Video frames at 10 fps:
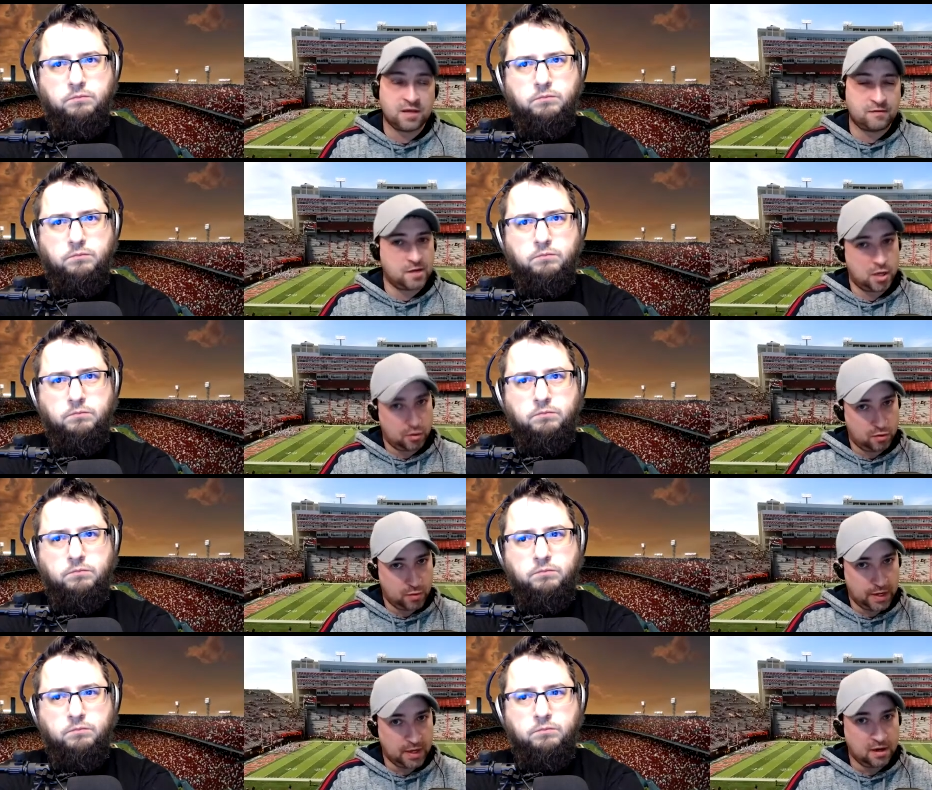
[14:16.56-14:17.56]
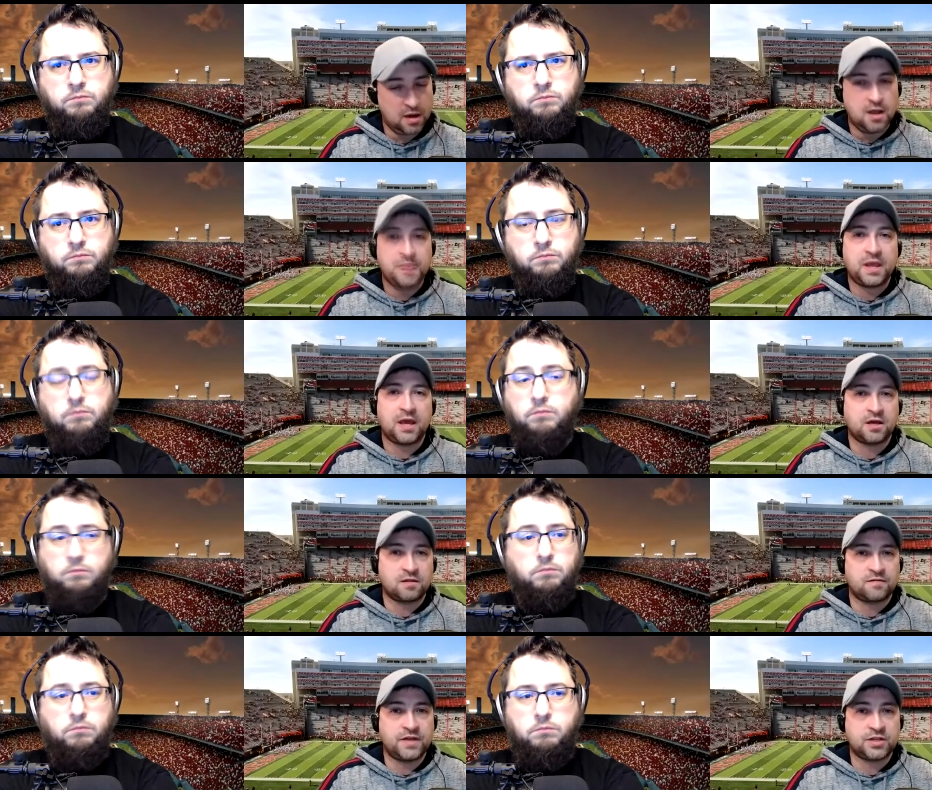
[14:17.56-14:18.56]
Speaker 1: if not go away, and
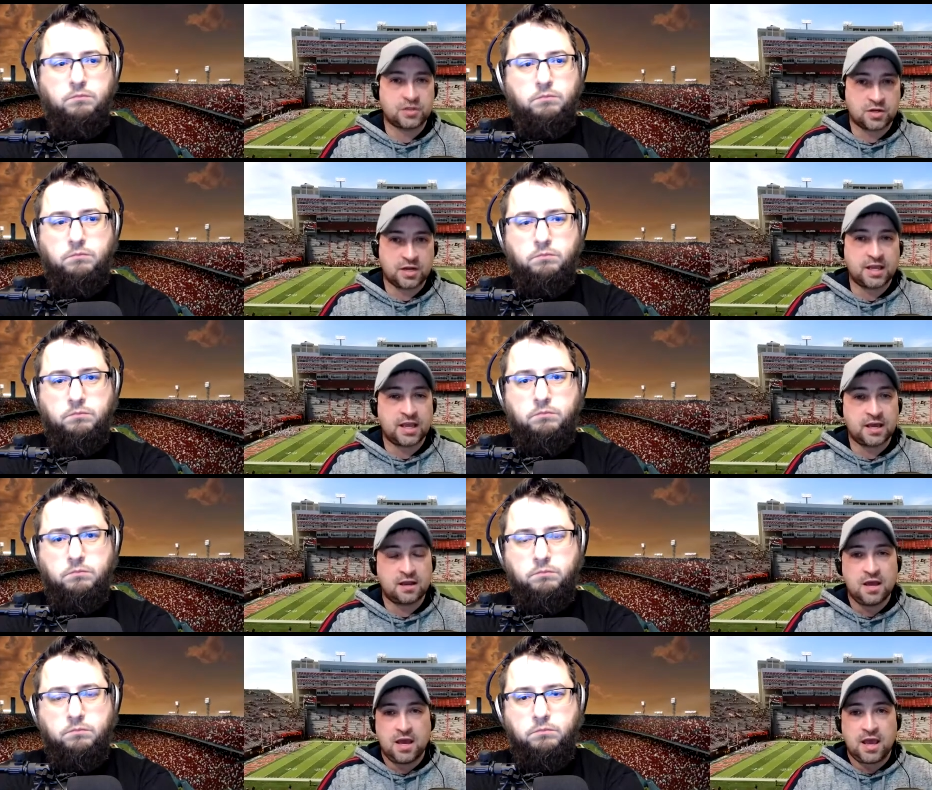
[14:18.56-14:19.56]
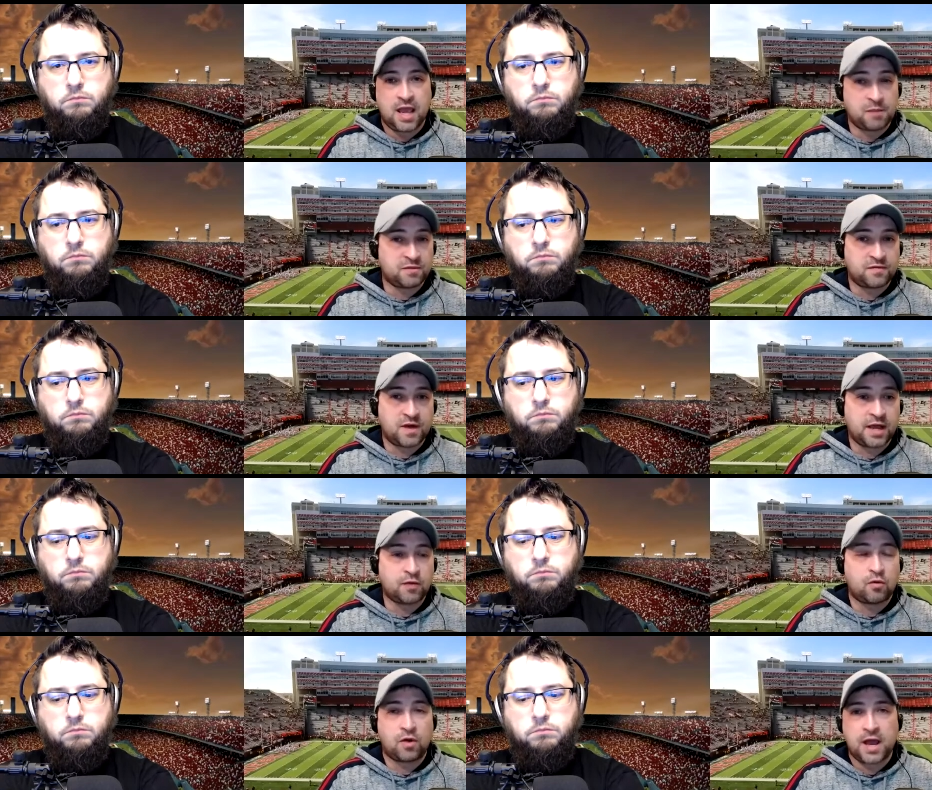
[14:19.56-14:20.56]
other features are going to get
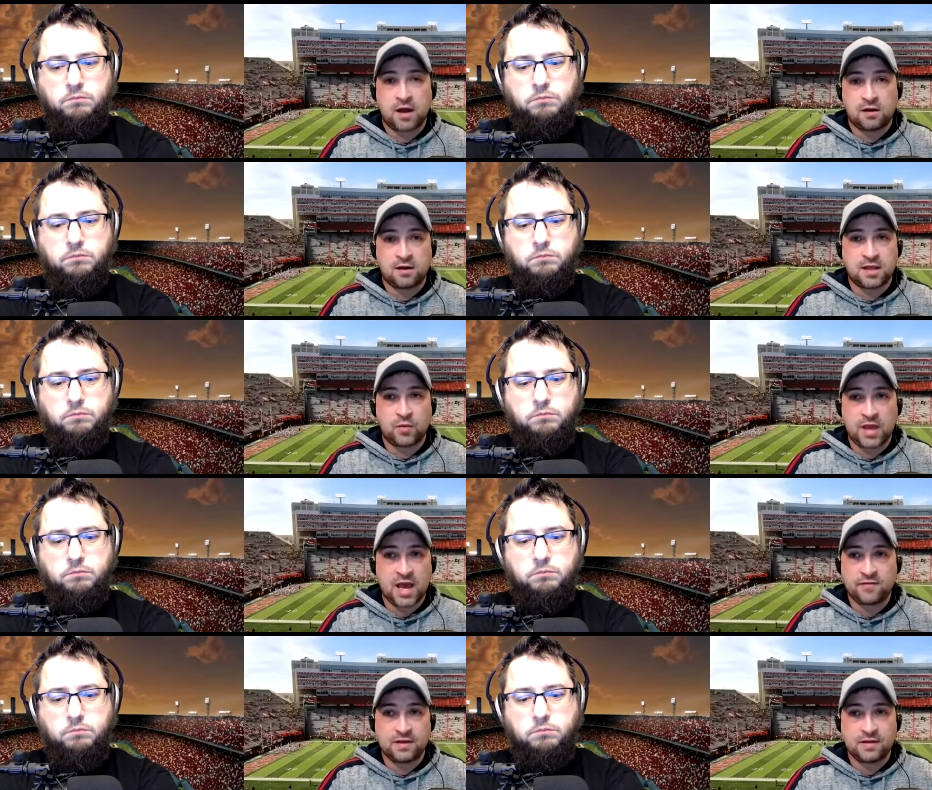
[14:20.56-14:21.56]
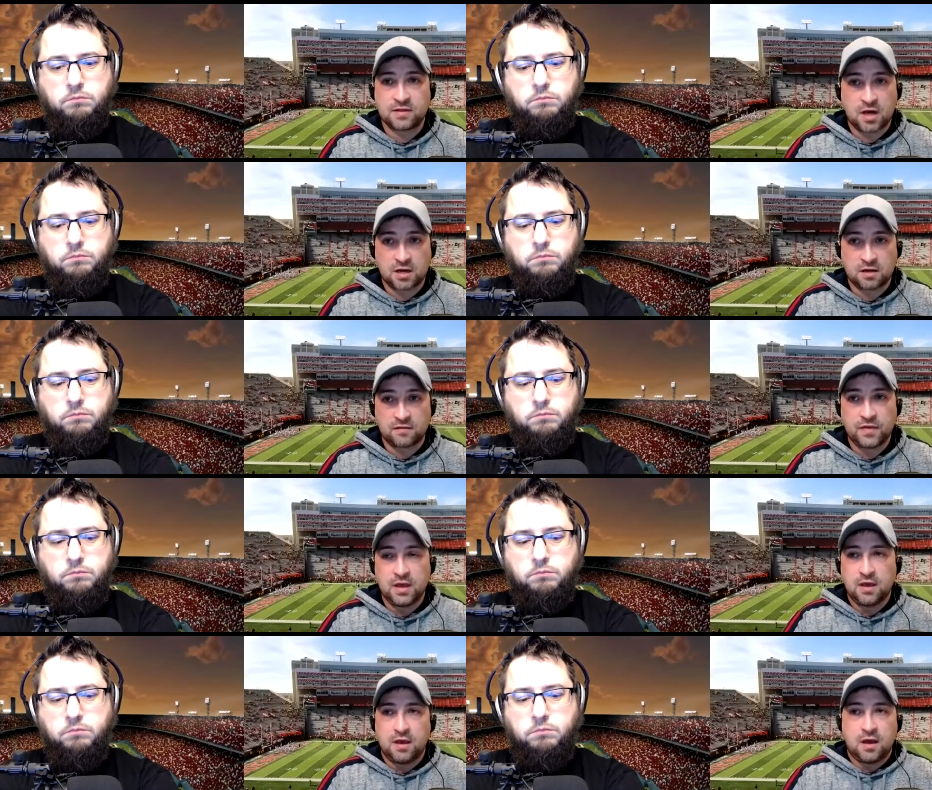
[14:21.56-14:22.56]
amplified or added on that we haven't even thought of.
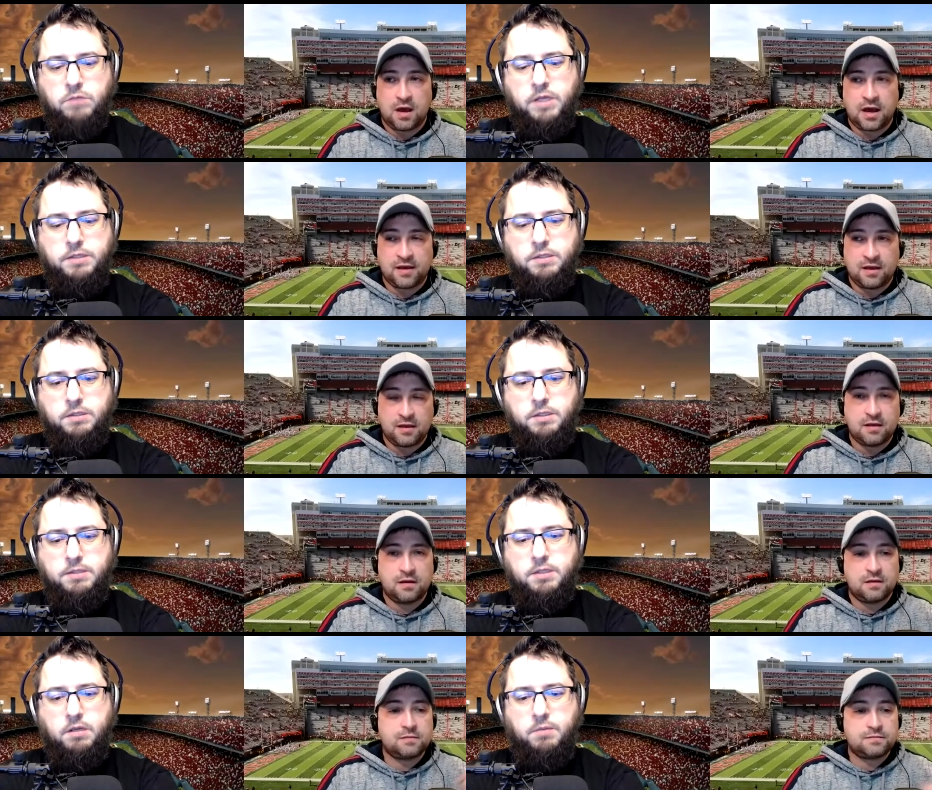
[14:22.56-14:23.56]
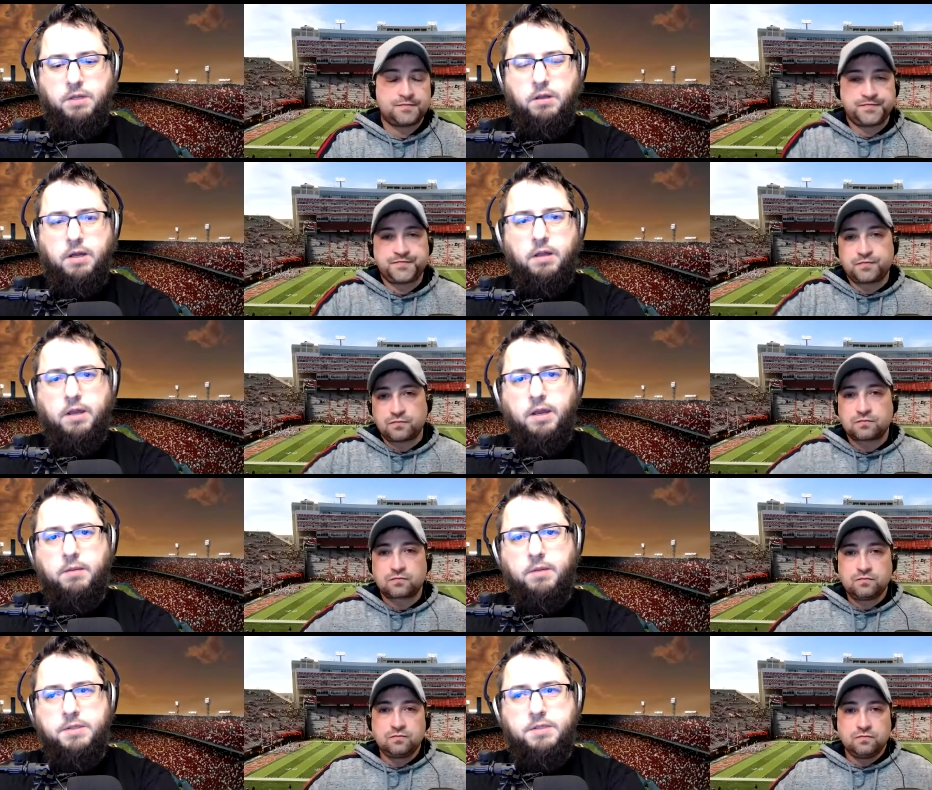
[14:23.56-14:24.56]
Speaker 2: It's I, it's going to be a lot like
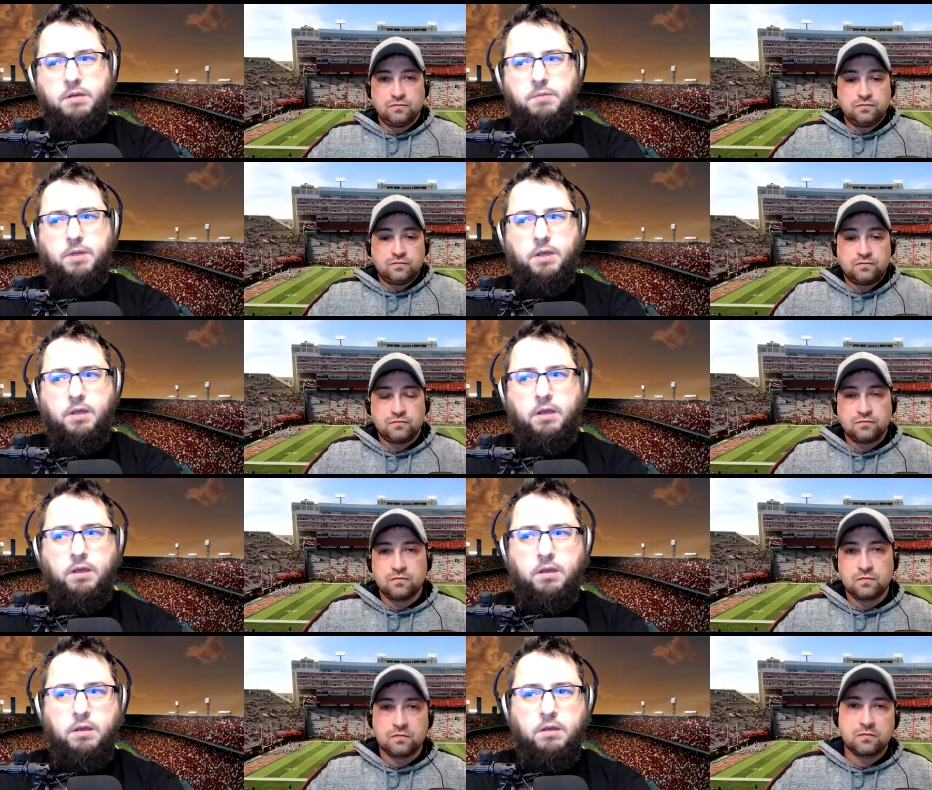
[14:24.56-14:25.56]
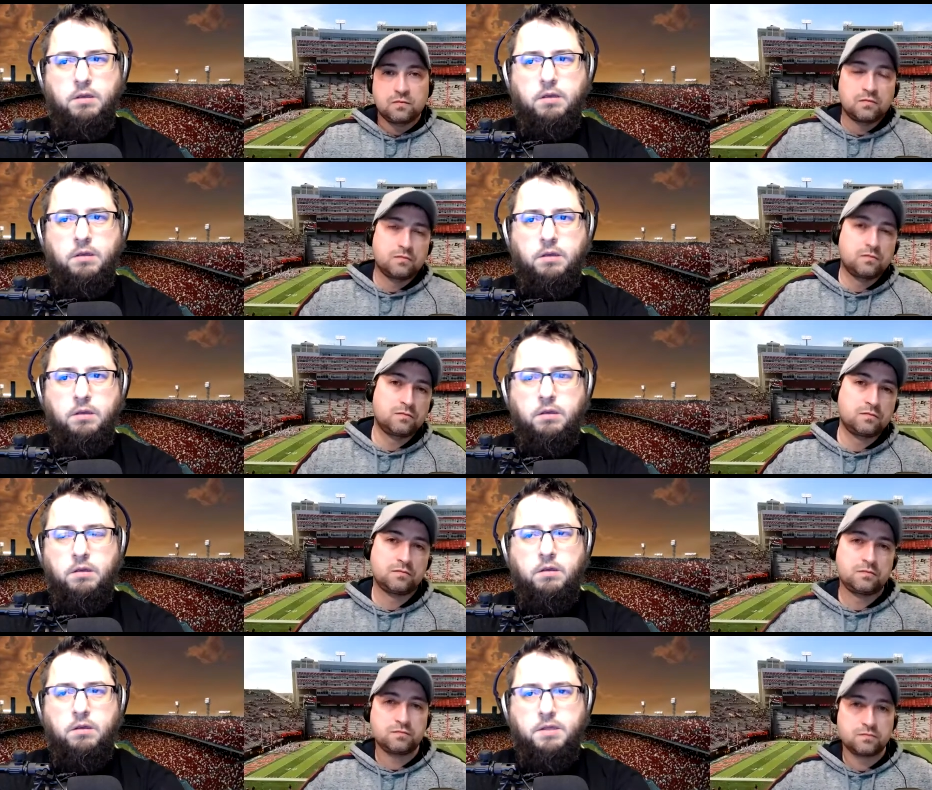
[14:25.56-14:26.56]
it's going to be
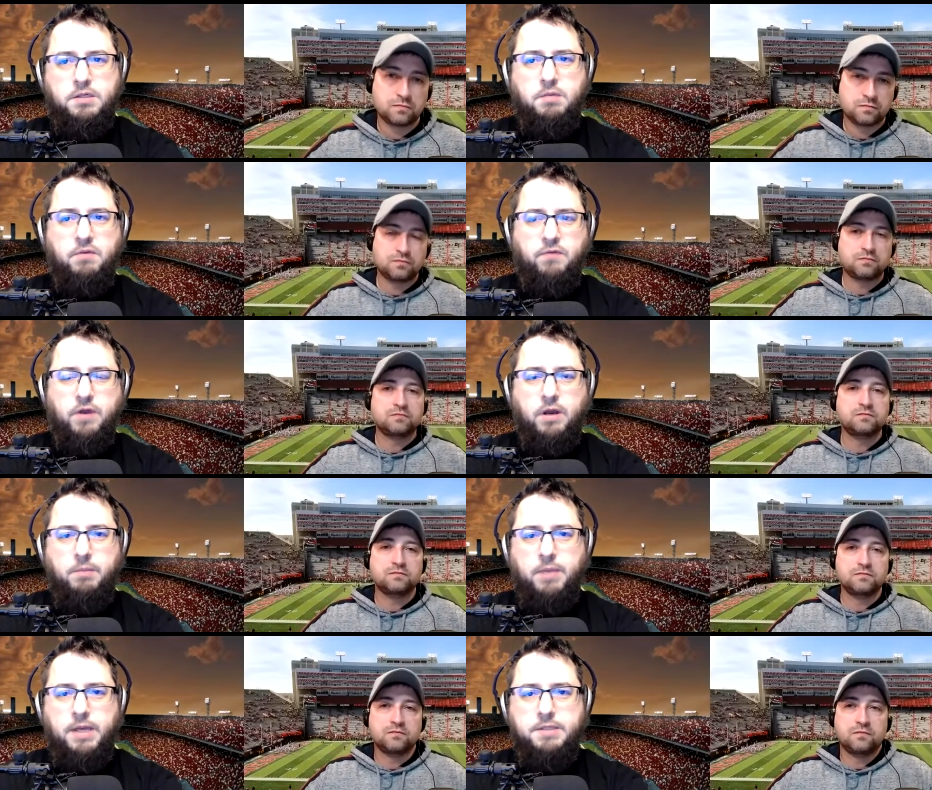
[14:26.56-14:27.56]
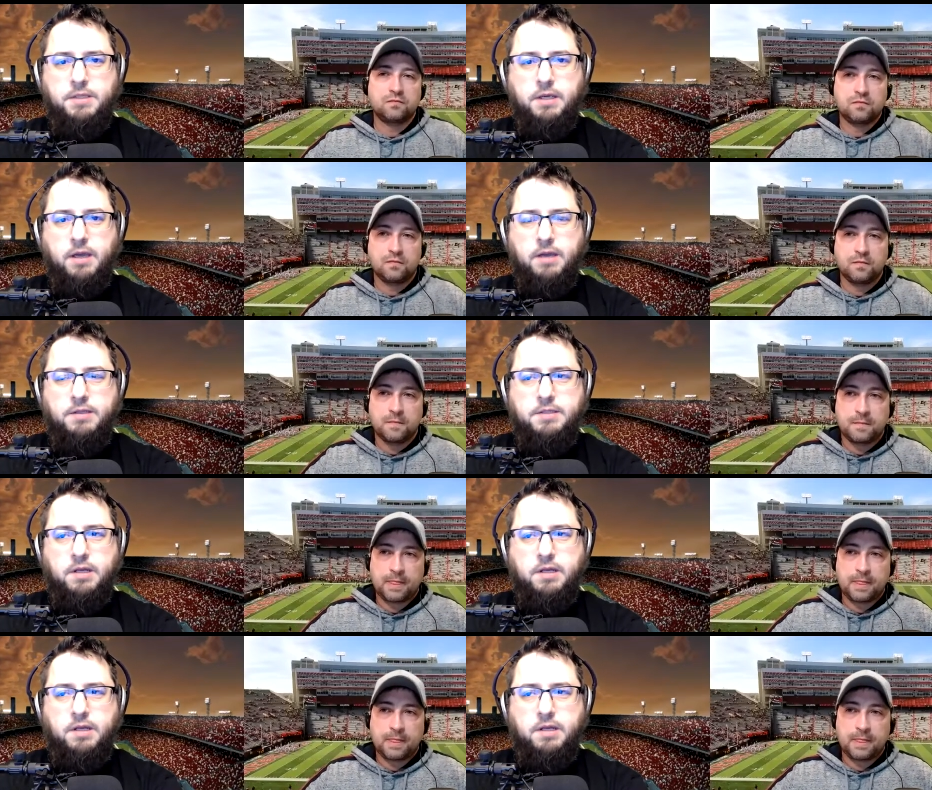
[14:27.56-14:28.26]
it's going to be very basic and it's going to